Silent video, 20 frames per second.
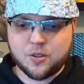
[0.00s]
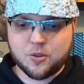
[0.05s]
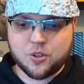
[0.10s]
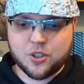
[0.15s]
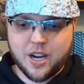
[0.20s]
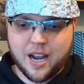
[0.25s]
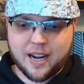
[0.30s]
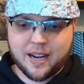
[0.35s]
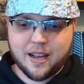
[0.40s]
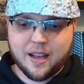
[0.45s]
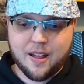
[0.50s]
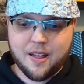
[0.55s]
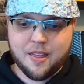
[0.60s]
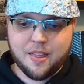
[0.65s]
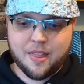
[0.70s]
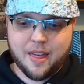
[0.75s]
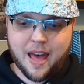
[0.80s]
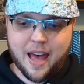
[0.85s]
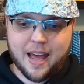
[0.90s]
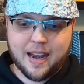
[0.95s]
So check
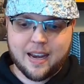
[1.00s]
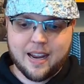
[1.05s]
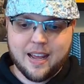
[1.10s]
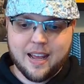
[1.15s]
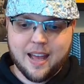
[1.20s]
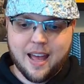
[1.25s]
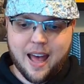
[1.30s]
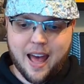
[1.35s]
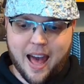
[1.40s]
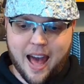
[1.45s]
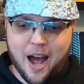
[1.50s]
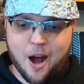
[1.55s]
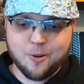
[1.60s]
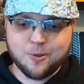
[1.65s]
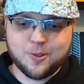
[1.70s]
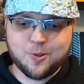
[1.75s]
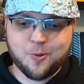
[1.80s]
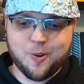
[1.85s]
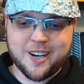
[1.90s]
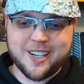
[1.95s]
that
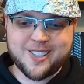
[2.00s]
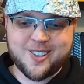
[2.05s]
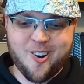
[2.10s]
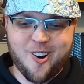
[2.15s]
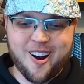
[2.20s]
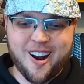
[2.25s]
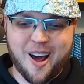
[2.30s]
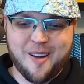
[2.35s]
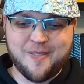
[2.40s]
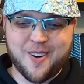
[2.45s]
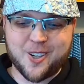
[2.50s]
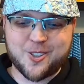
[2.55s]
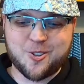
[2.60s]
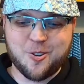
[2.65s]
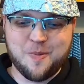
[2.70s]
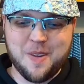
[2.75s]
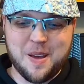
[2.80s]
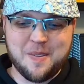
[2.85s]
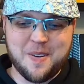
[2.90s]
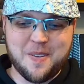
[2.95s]
out. What is going on,
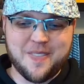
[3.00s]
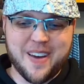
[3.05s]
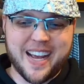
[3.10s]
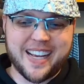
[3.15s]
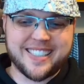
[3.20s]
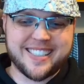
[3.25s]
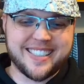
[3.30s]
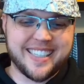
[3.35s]
Mushroom MMA?